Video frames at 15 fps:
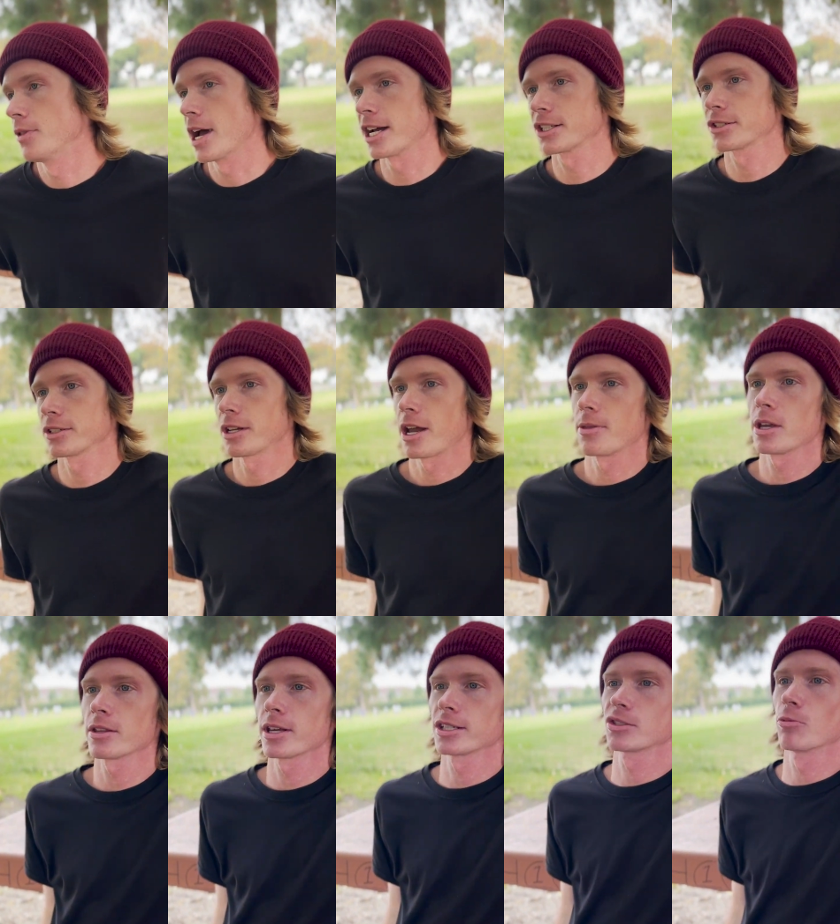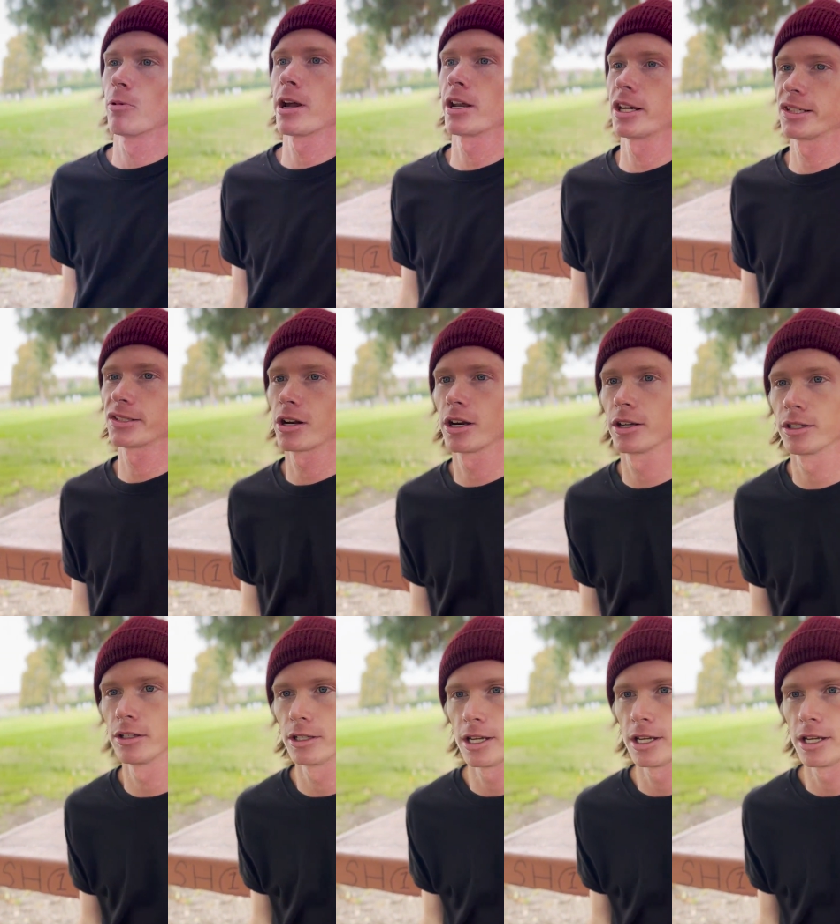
I think that's when I started.